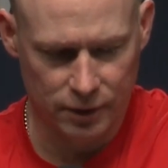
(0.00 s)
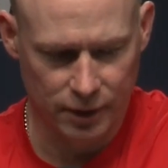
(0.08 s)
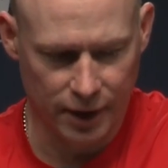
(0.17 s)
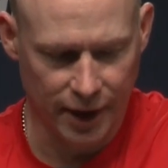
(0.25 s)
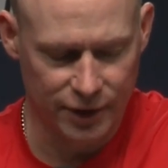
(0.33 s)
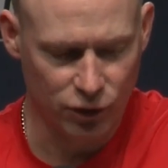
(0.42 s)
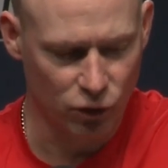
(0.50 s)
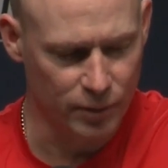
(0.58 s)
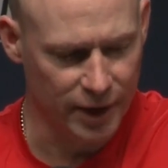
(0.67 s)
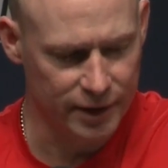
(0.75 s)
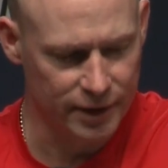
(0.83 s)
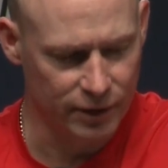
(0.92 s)
I told them
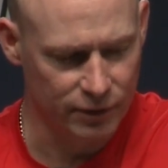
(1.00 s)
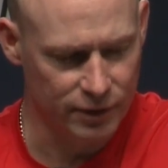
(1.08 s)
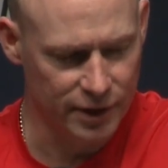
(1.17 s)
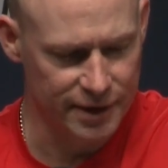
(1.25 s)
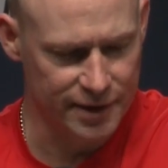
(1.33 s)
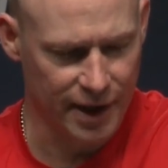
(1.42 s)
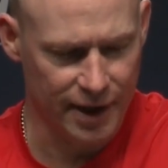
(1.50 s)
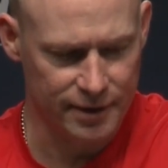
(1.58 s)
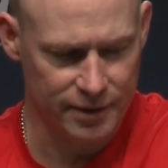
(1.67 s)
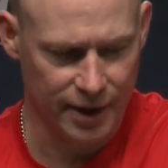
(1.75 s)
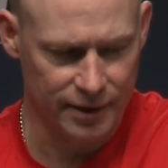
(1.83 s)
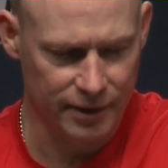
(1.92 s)
that, you know, these
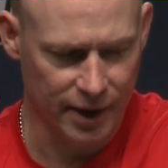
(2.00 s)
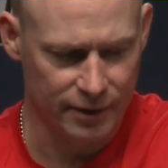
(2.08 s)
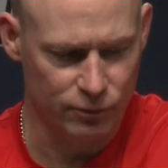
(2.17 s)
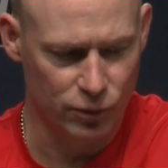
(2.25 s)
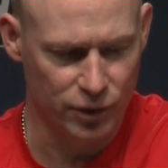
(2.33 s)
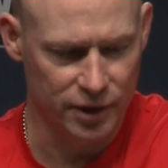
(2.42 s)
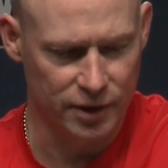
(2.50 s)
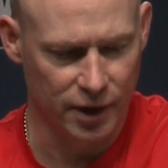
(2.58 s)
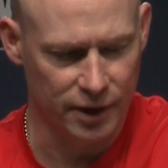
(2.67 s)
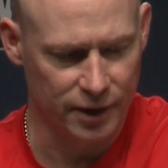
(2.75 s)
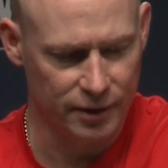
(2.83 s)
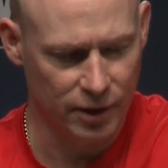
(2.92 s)
guys had really
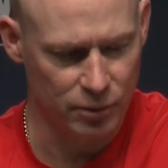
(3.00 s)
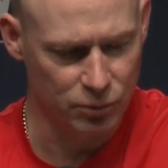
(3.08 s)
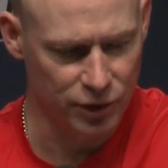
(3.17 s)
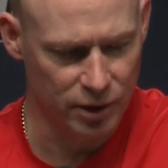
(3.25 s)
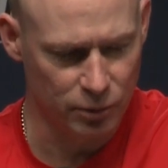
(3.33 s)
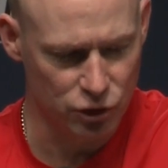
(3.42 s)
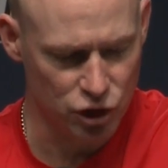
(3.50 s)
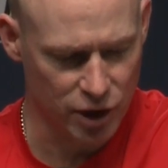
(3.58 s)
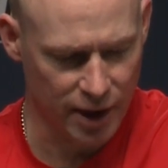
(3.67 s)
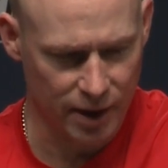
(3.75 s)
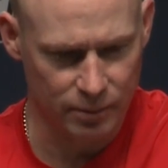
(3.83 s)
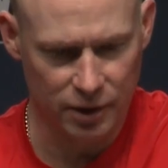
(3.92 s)
done an unbelievable
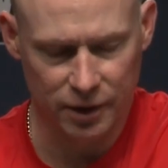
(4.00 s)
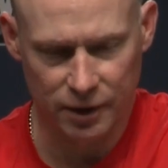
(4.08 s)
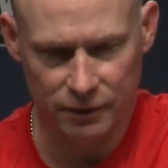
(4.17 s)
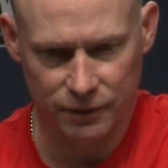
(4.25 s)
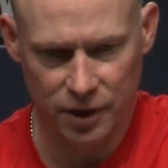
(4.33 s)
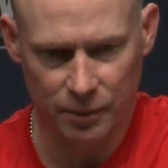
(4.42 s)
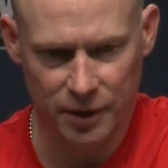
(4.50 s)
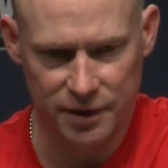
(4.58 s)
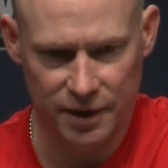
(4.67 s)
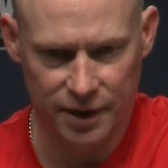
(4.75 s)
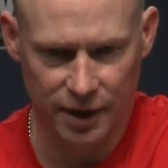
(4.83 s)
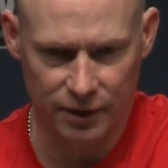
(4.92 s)
job of coming
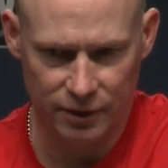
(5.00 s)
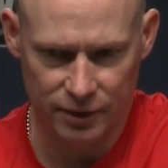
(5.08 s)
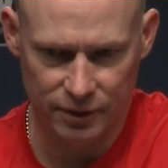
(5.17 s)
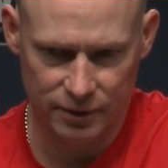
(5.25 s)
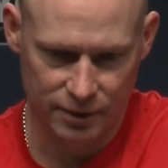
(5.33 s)
together